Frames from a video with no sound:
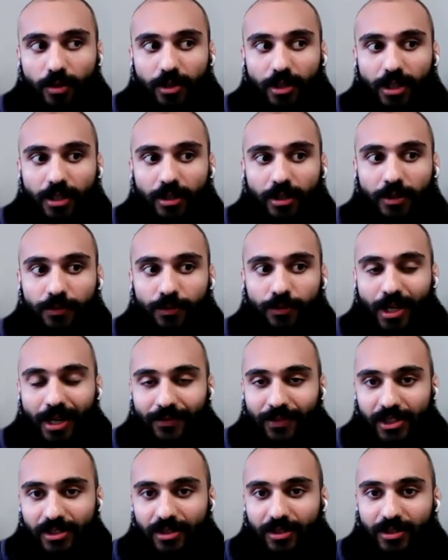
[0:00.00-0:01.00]
or
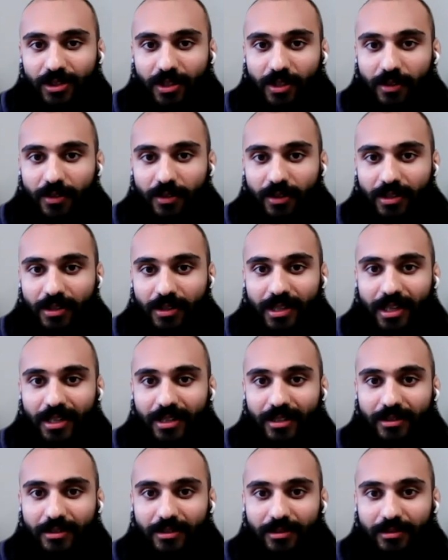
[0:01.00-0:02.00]
if you have a certain
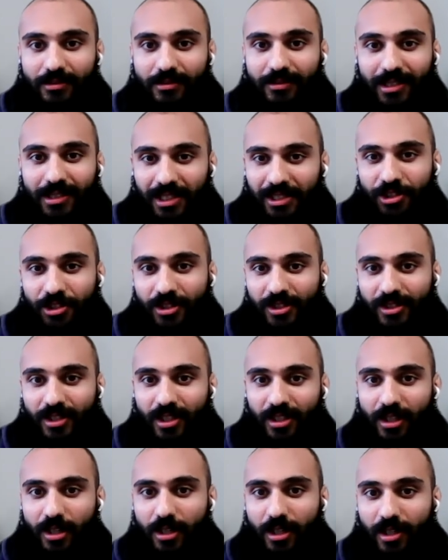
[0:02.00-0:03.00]
thought that
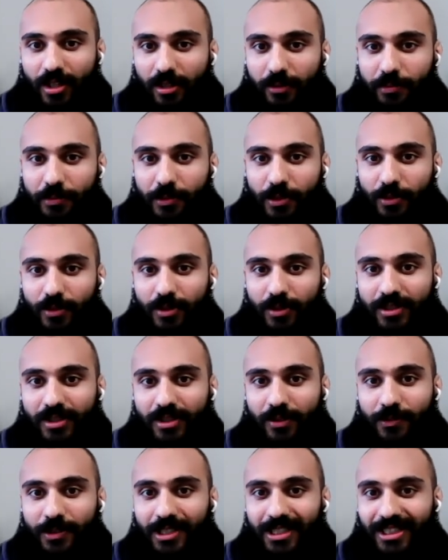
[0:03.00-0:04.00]
is just not going to help
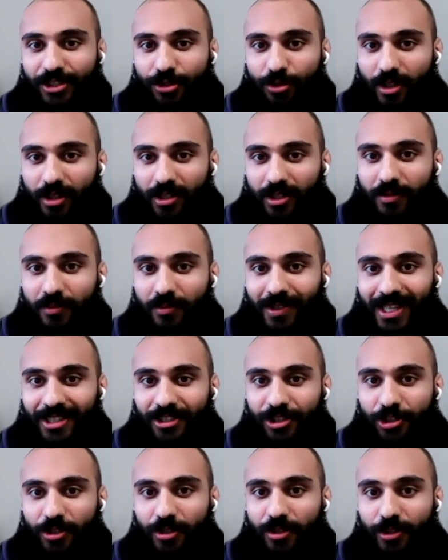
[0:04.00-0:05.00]
you, it's of a
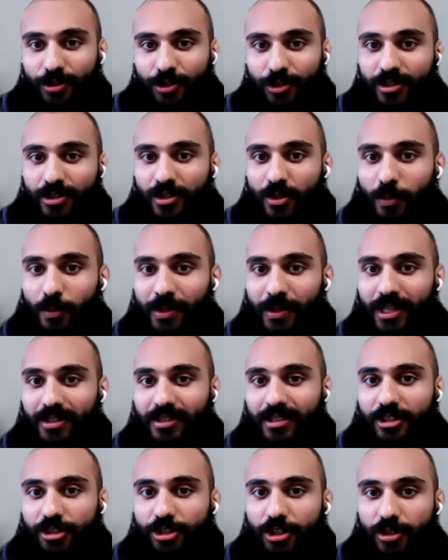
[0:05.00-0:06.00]
destructive nature, you just
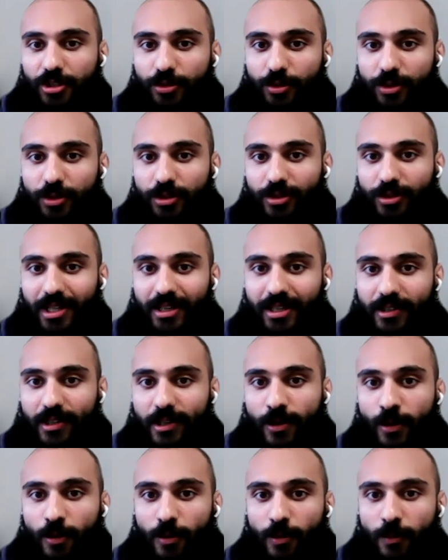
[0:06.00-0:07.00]
don't pay attention to it,
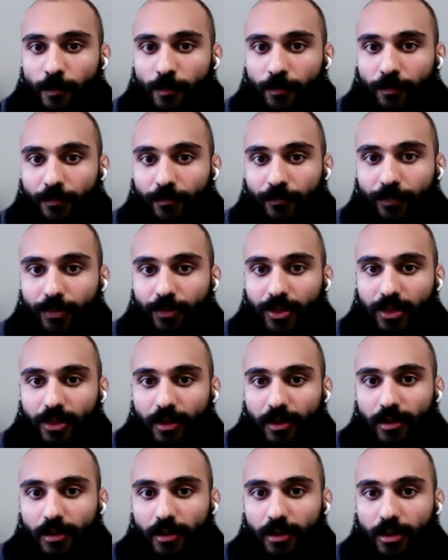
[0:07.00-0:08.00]
you let it go.
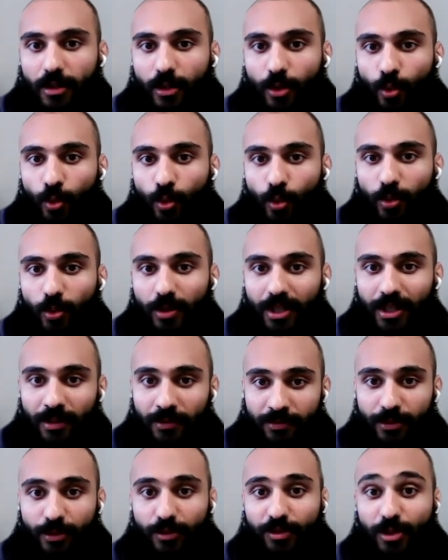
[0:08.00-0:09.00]

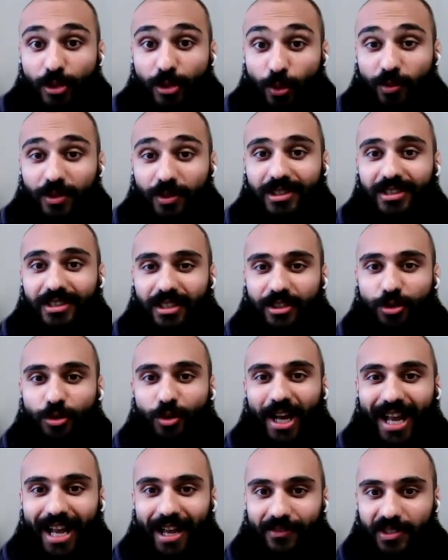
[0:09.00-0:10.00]
Or if you
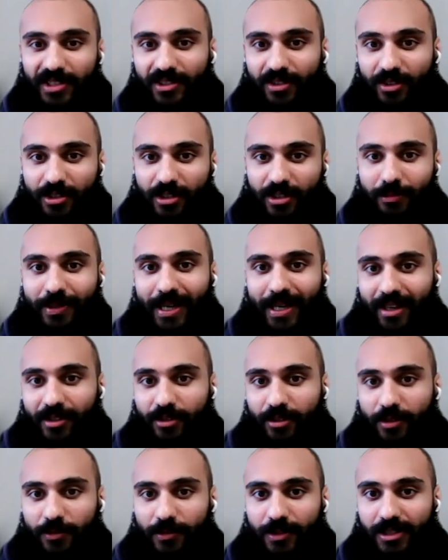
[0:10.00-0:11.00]
notice that you have a
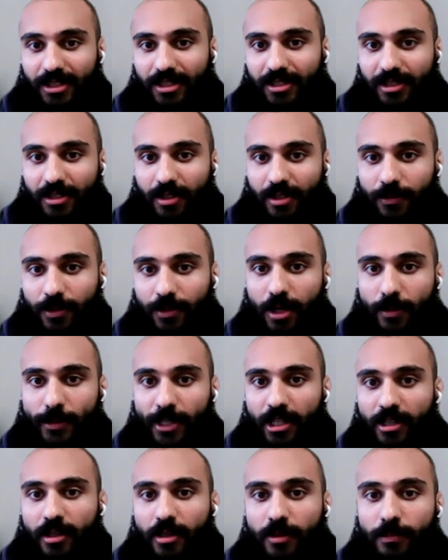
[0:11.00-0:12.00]
certain pattern of this
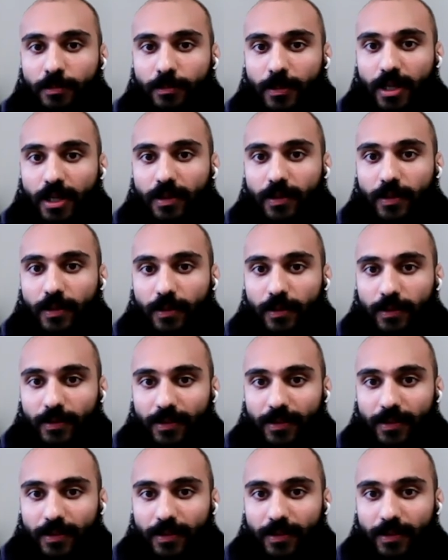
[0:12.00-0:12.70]
stuff coming up,